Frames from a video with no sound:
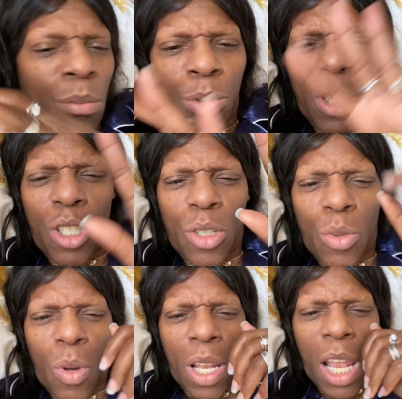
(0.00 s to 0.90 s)
preaching
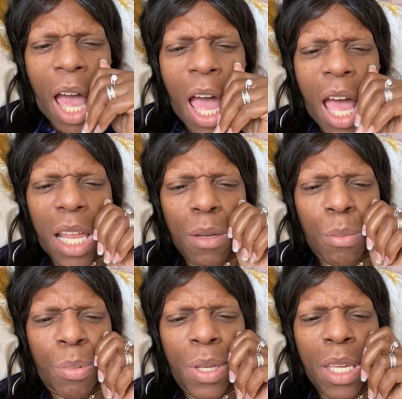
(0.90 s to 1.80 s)
to a lot of
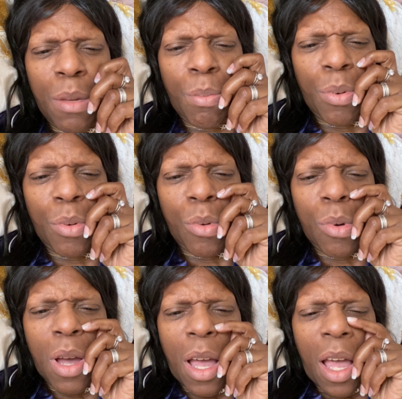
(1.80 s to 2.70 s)
people.
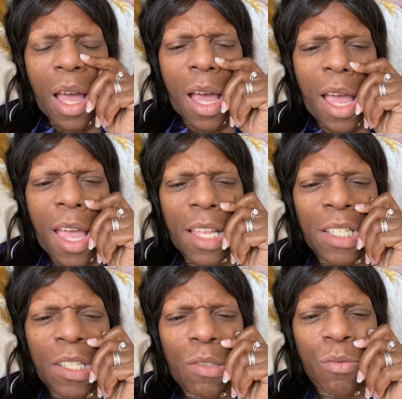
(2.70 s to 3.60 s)
I had
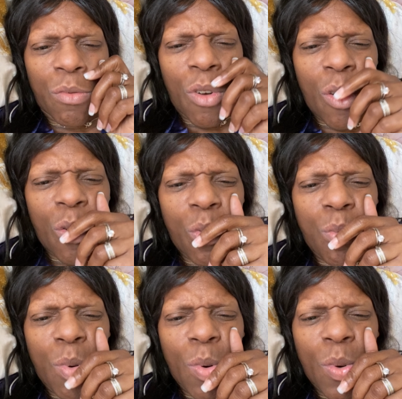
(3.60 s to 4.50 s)
this
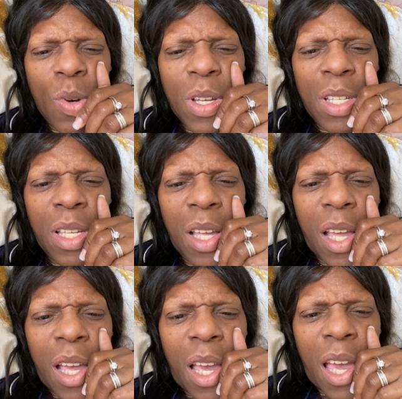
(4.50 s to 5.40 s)
robe on,
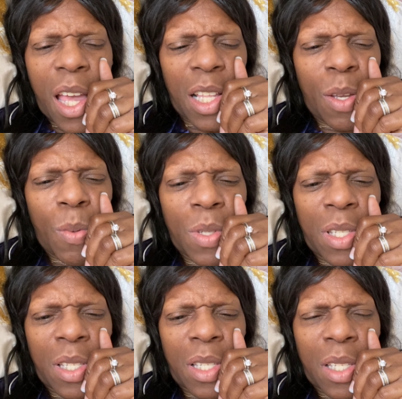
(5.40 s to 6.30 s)
and it
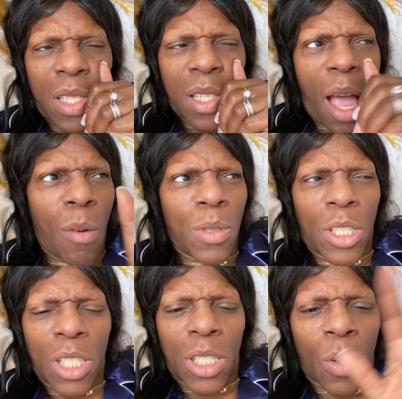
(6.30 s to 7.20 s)
was, I
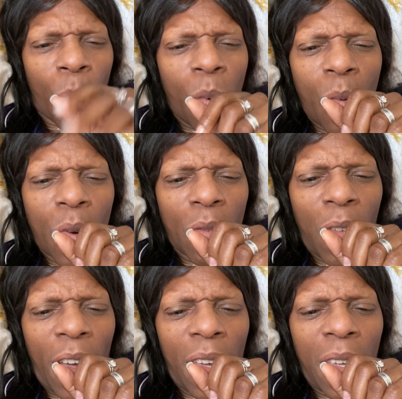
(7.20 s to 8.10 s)
was just going,
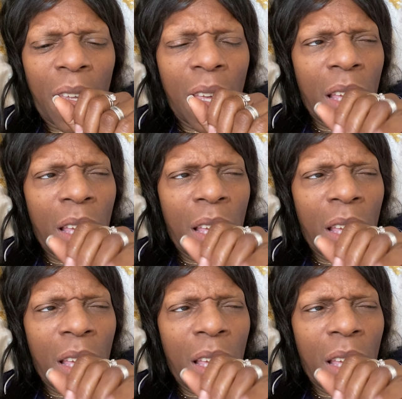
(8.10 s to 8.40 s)
right?